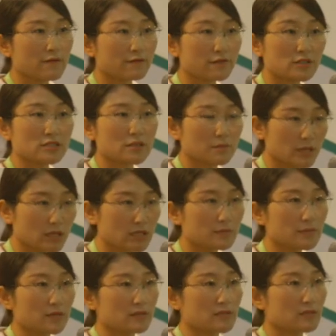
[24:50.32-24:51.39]
for the
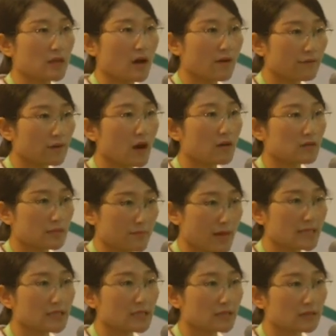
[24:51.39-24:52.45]
purpose of
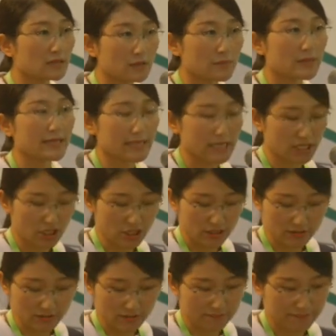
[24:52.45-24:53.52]
cosmetics
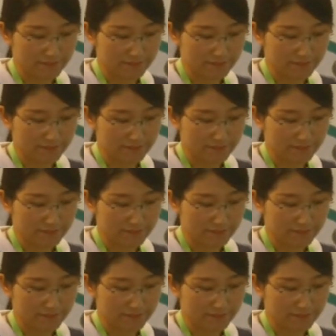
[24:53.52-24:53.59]
applications.